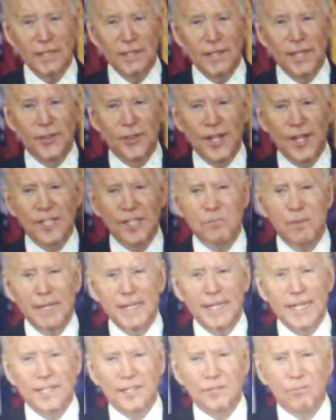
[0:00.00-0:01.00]
that things
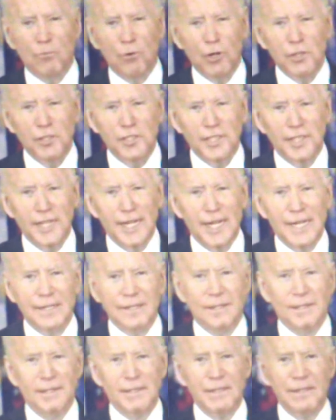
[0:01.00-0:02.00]
may get worse again
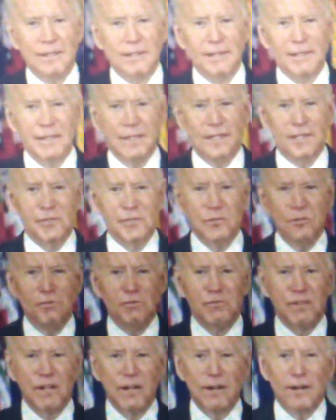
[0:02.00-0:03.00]
as
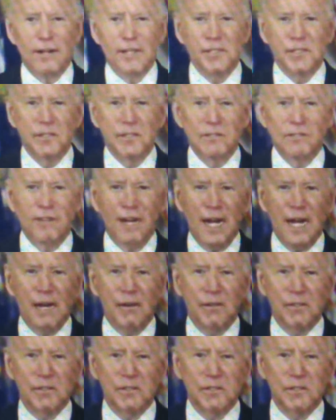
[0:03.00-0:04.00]
new variants of the
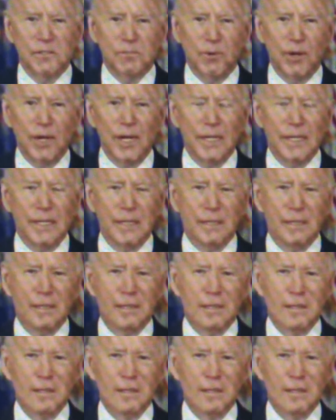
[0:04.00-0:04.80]
virus spread.